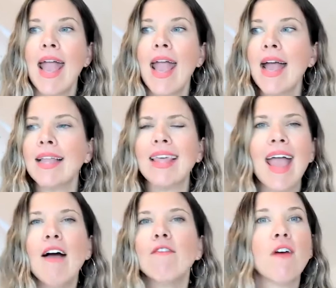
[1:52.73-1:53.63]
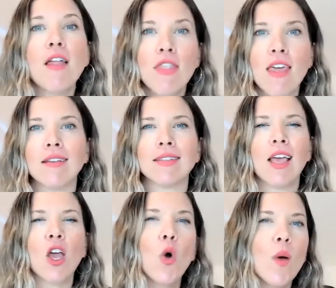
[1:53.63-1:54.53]
And they have fun things
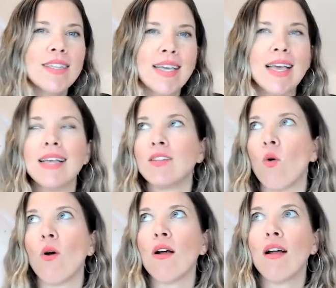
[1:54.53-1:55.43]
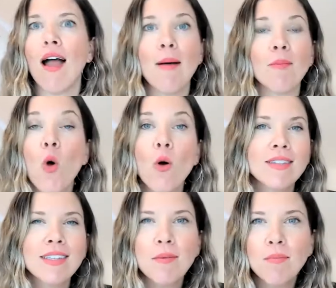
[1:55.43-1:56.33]
like quizzes or
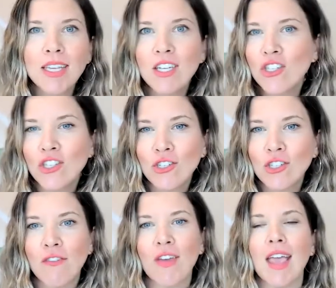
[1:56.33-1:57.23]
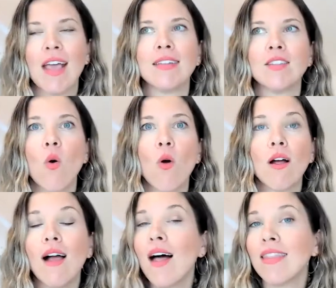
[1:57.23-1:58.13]
course completion certificates, or
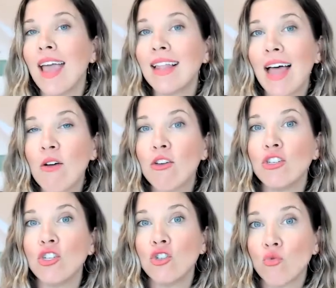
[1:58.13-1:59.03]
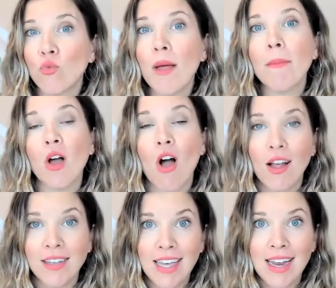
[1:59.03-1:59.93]
they allow you to drip
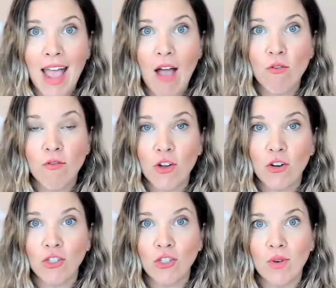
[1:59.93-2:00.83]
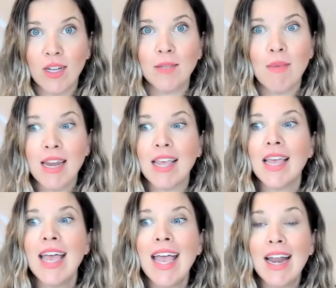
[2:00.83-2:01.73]
content out for your students, meaning
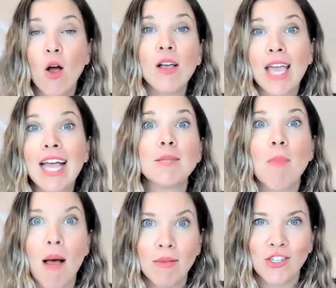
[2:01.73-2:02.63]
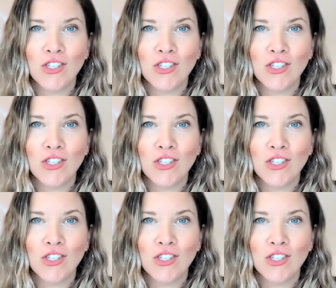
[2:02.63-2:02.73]
it gets published